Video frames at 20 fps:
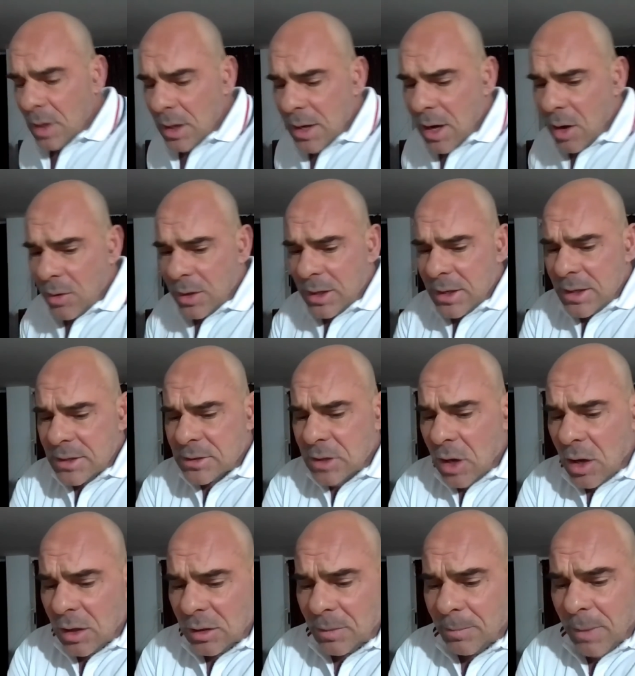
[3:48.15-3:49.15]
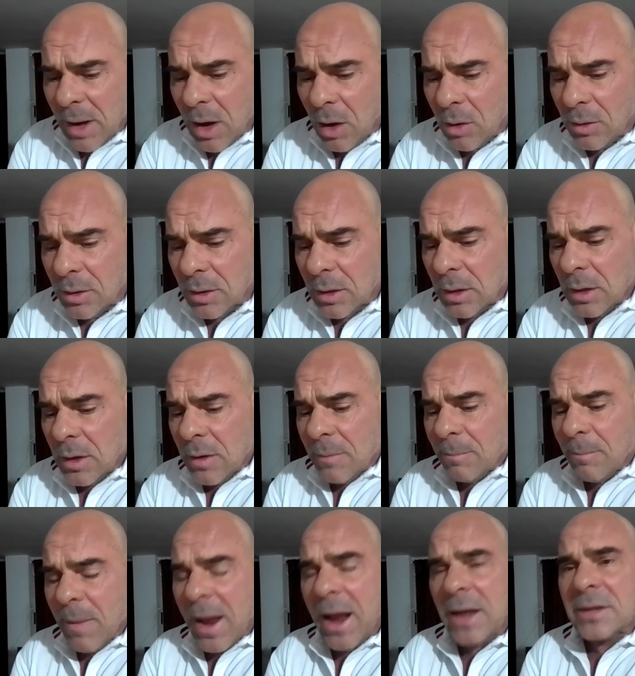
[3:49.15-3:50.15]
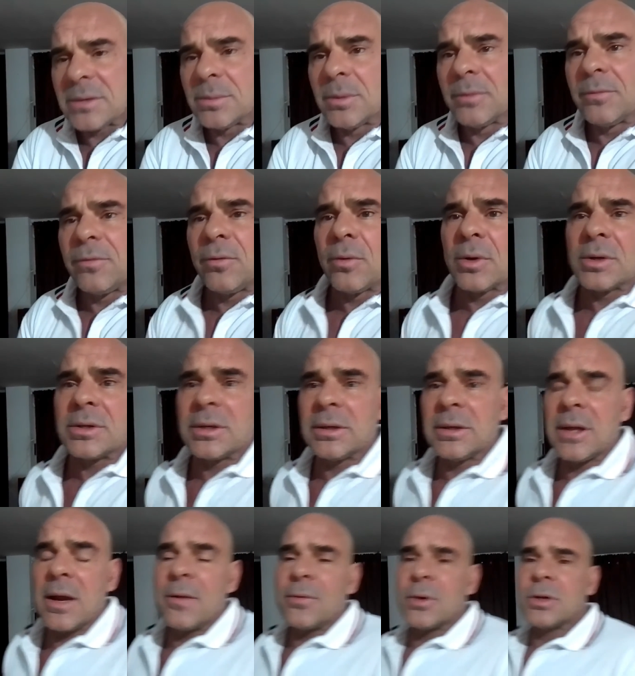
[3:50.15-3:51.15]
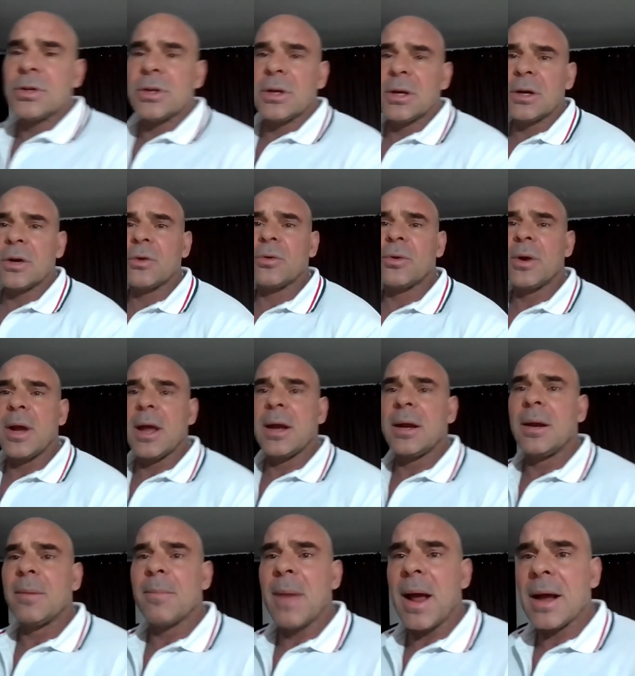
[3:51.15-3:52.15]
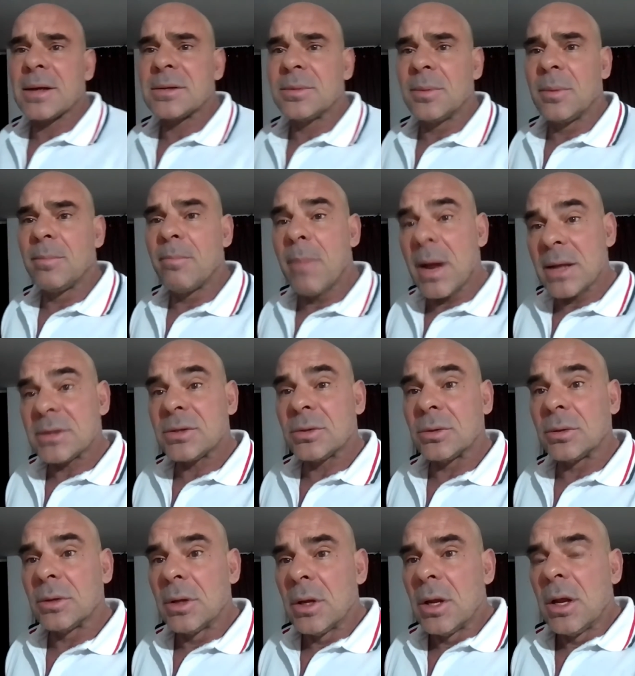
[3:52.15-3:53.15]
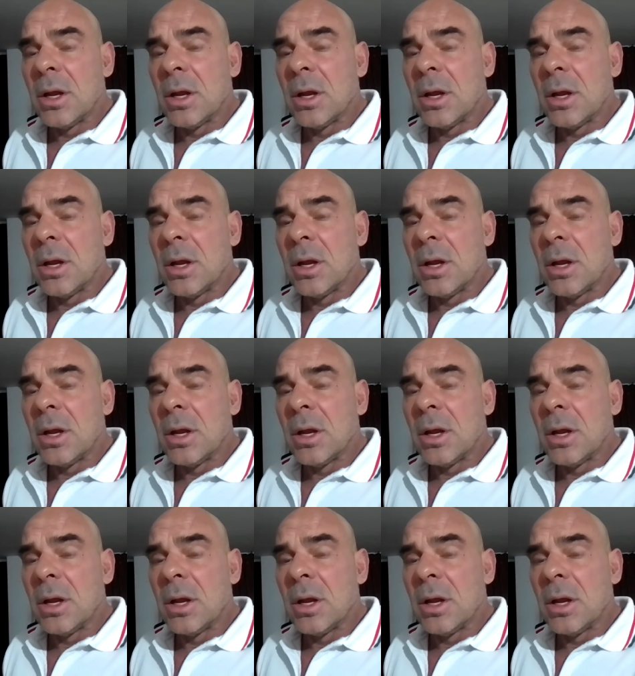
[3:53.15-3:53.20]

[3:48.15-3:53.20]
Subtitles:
Now, it is all about maximum force and leverage in creating maximum muscle.